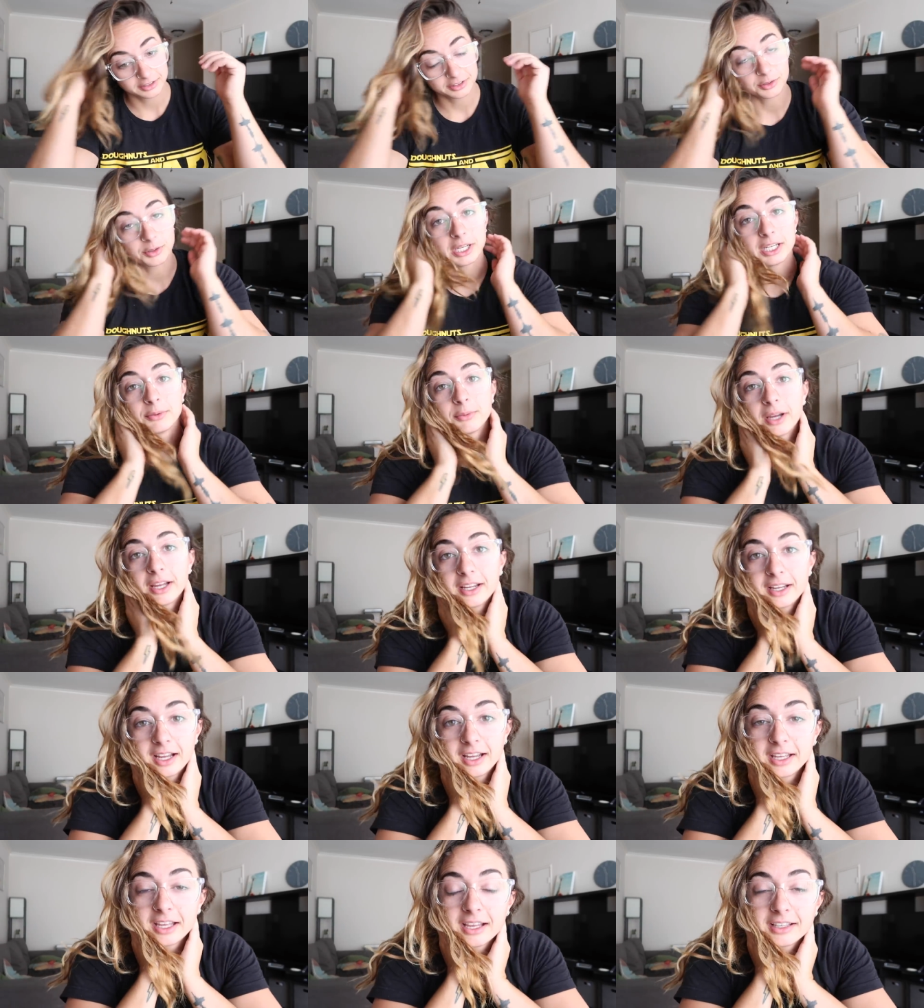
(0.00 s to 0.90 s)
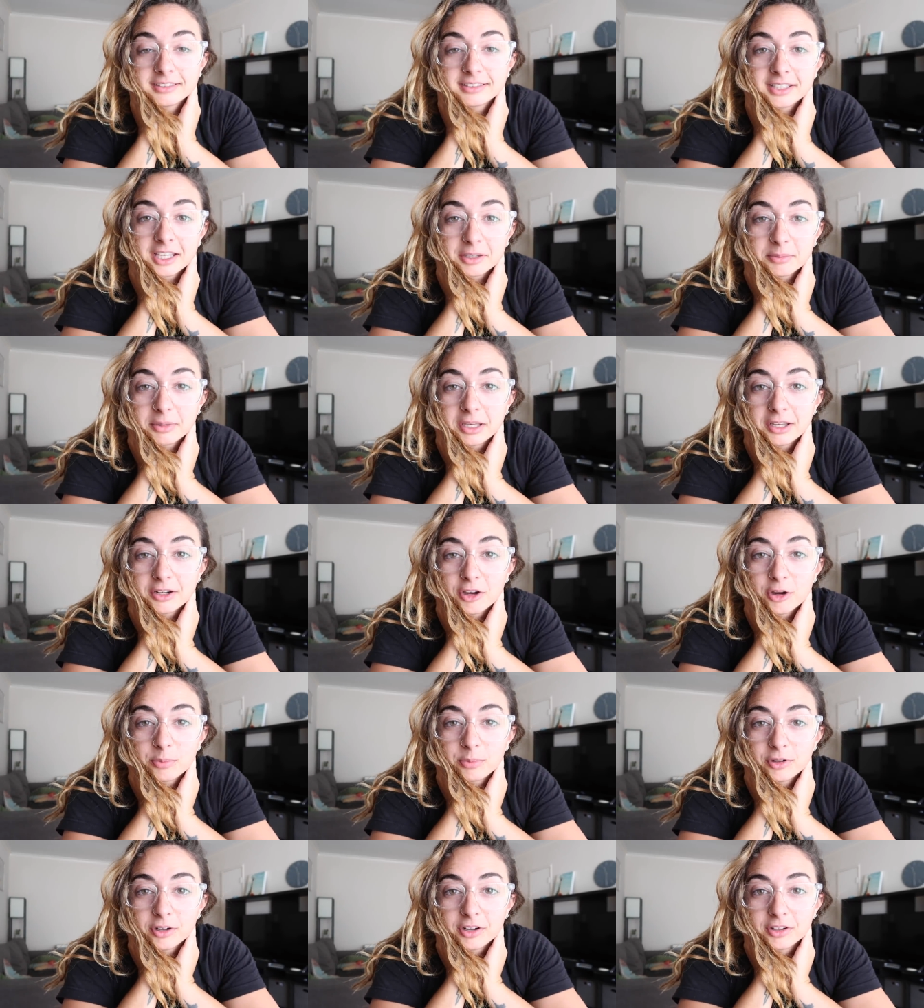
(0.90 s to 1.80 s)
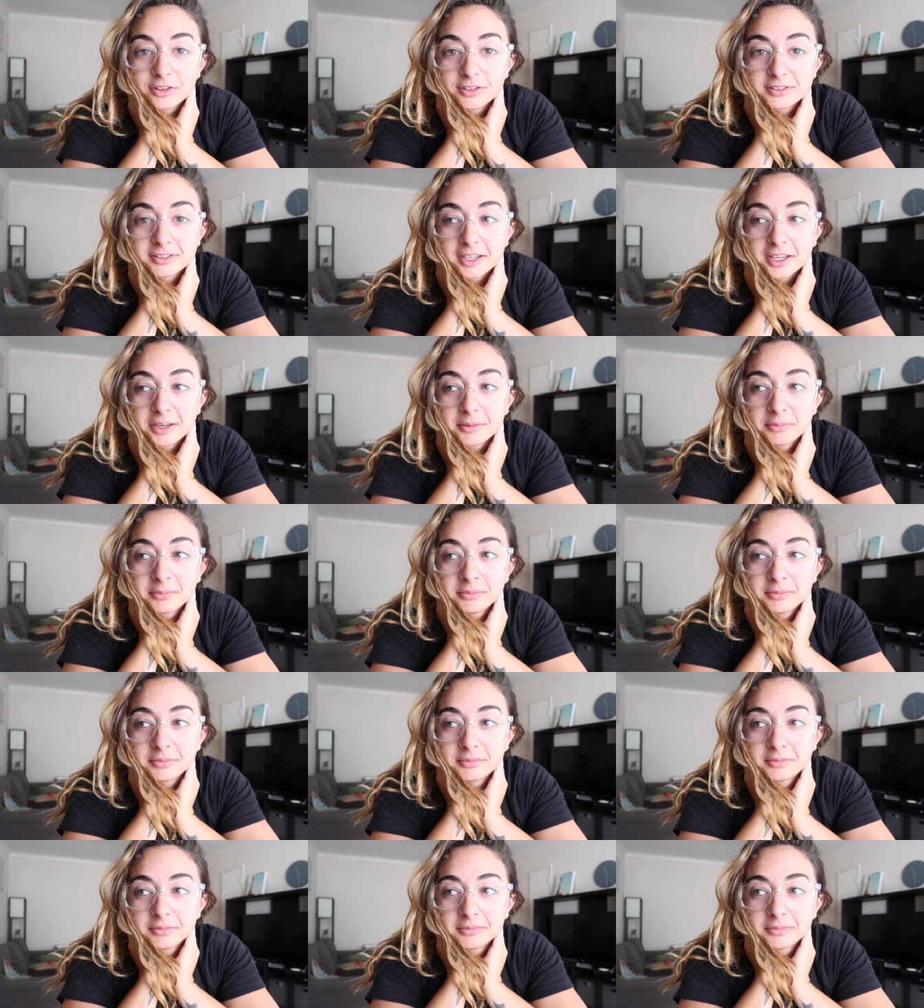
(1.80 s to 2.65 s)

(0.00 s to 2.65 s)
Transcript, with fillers: So anyway, I guess like me and Oprah are the same.